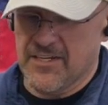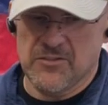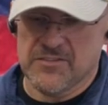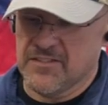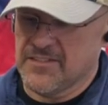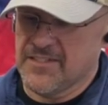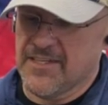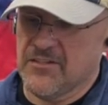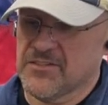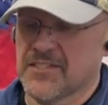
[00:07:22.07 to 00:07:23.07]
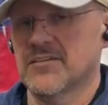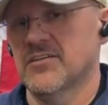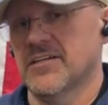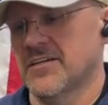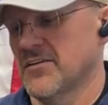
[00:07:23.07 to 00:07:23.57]
decals. The decals I
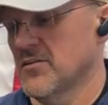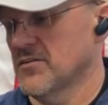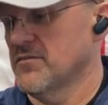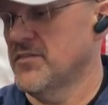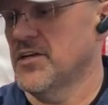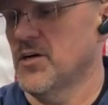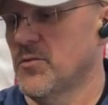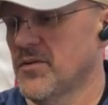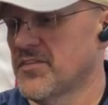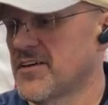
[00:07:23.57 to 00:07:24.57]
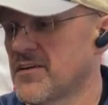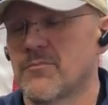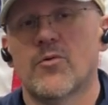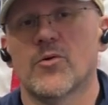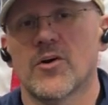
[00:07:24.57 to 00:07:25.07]
covered in another video
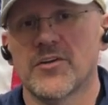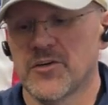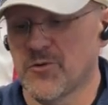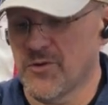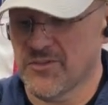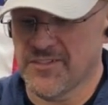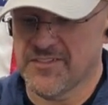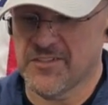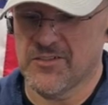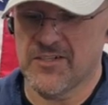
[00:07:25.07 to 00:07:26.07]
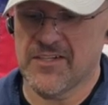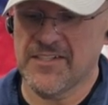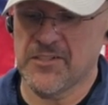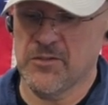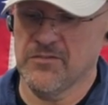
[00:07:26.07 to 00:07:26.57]
with poor audio quality, so I'll
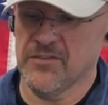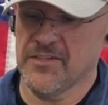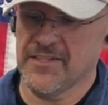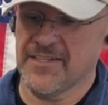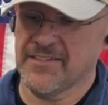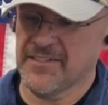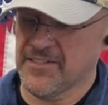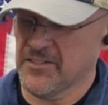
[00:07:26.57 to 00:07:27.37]
kind of go over it again